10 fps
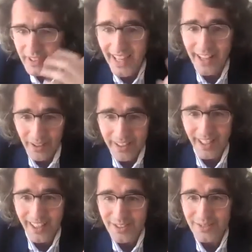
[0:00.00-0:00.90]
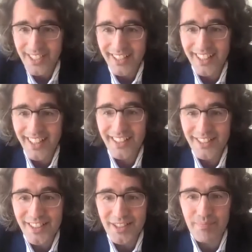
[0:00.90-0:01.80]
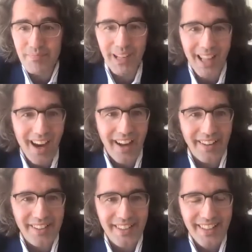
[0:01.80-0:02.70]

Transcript: And as you said, and it is blind.